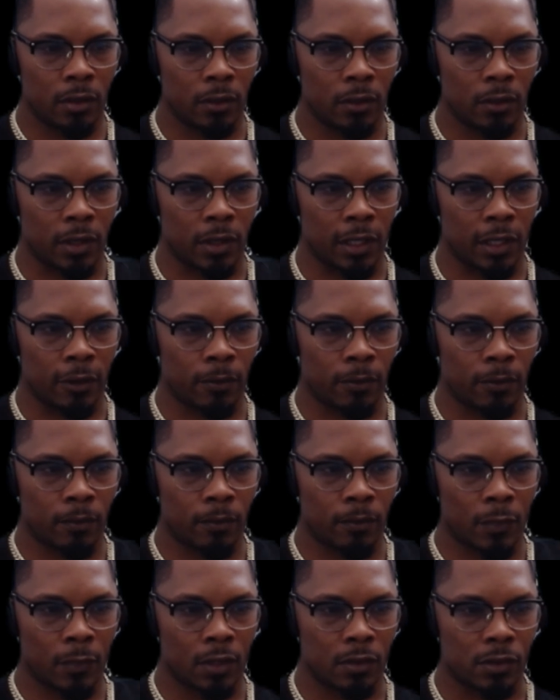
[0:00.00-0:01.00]
Okay.
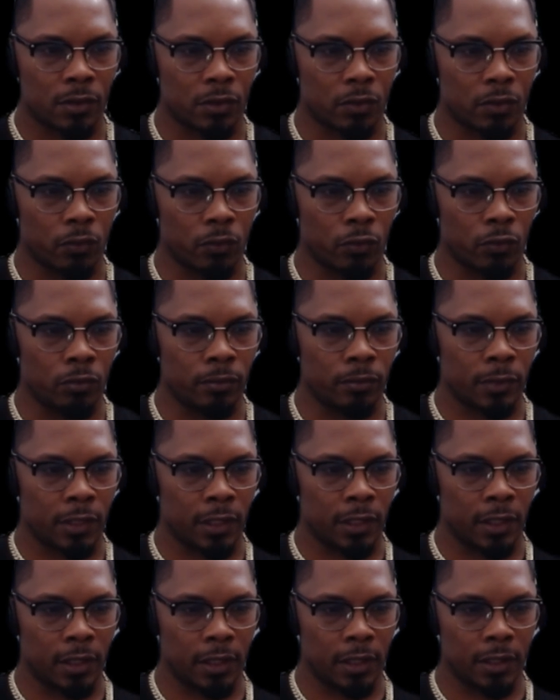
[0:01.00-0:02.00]
So whoop,
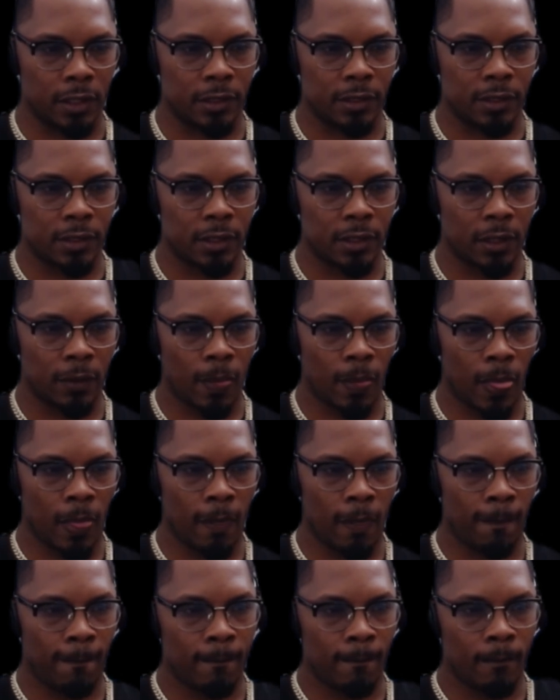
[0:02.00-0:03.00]
there it is.
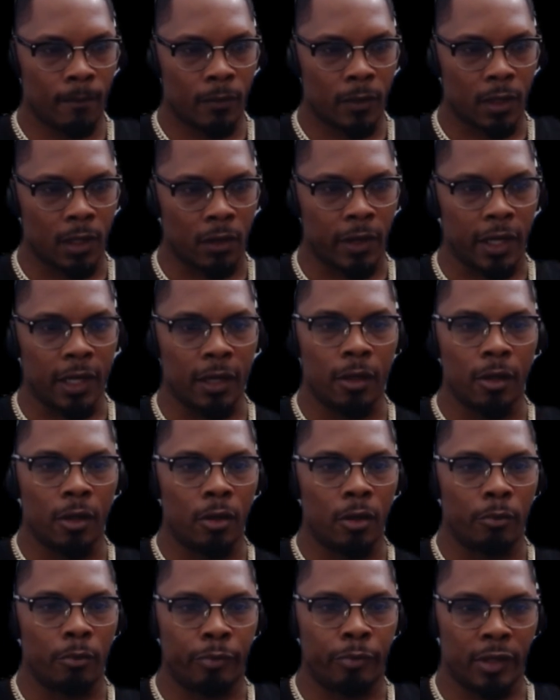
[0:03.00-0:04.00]
All right.
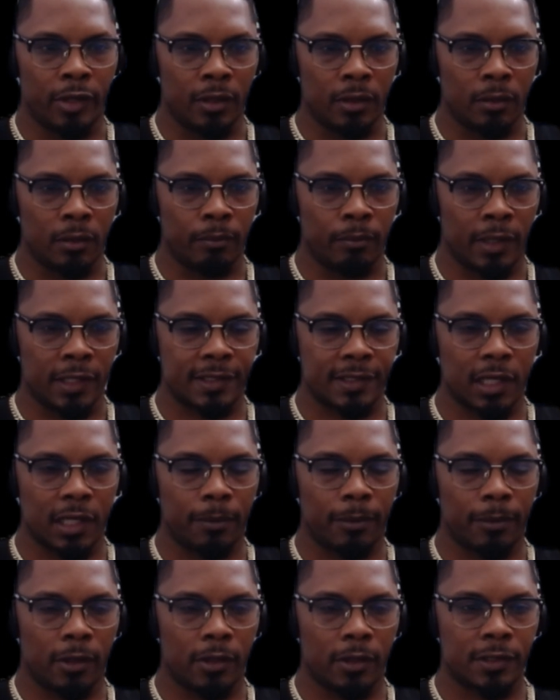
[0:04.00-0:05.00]
But my
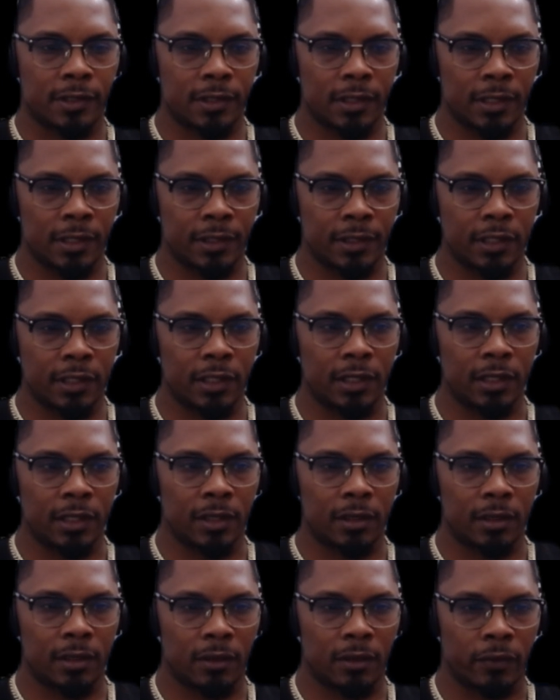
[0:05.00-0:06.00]
stop loss is good,
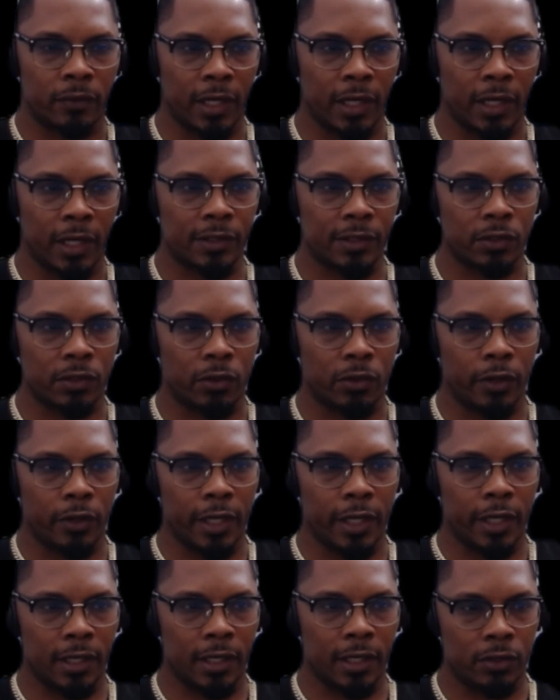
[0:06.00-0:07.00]
right? So go
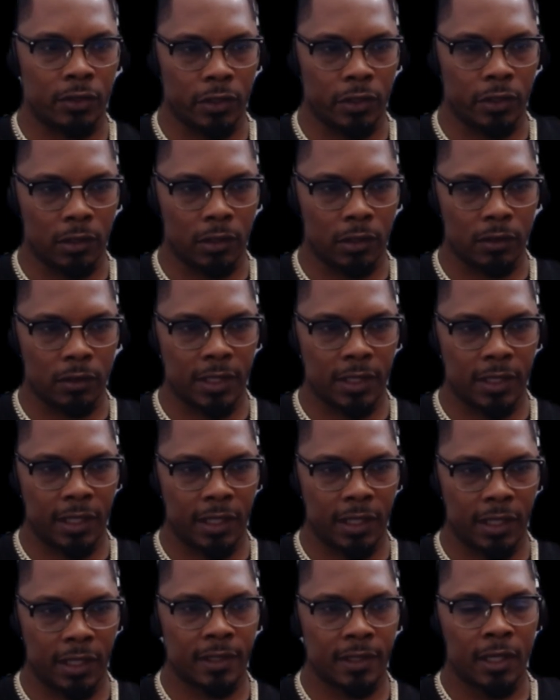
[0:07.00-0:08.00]
ahead and do your little
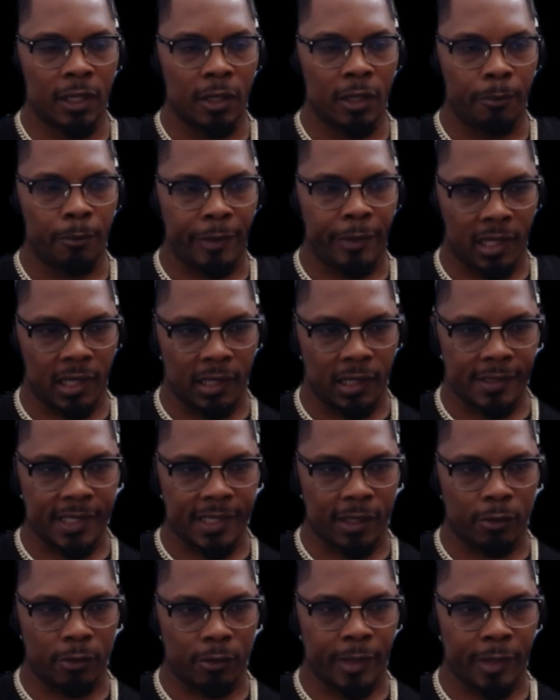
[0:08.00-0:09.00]
dance, balance
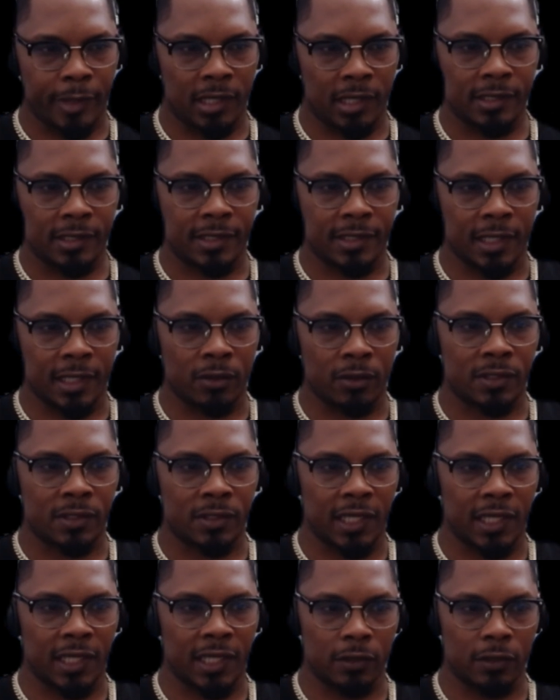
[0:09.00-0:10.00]
out,
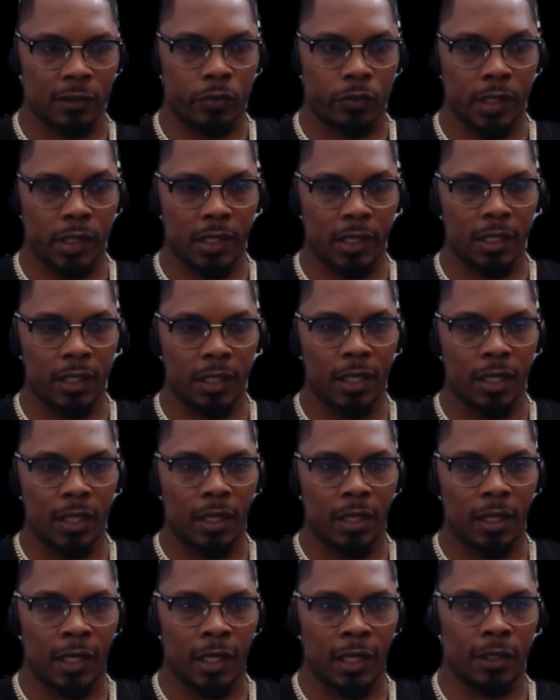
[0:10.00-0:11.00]
take liquidity,
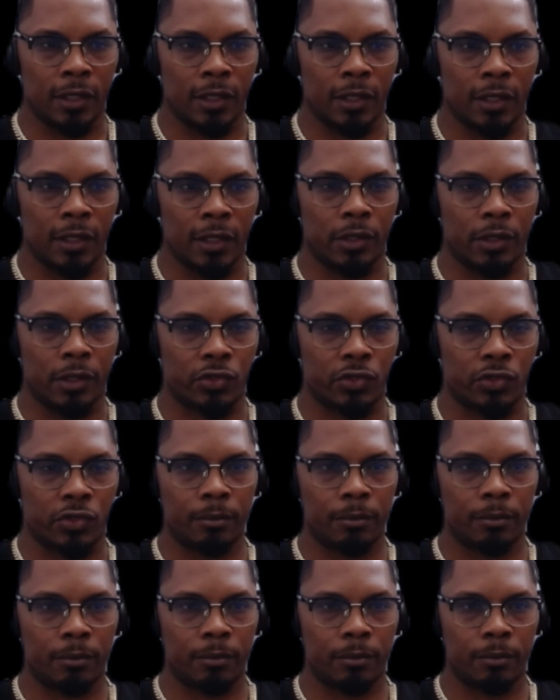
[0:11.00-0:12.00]
and then go ahead and shoot
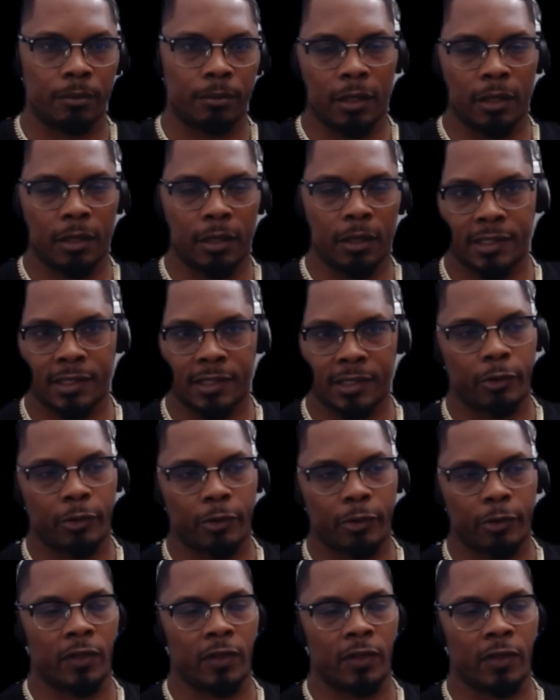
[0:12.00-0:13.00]
up and hit my take
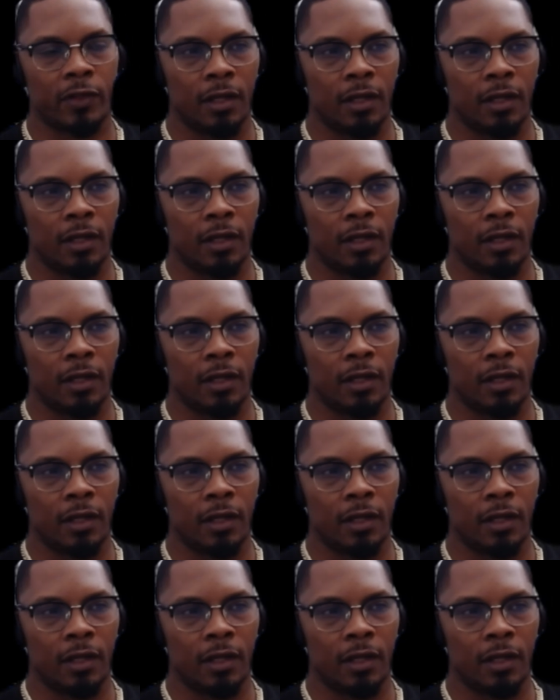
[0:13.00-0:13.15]
profit.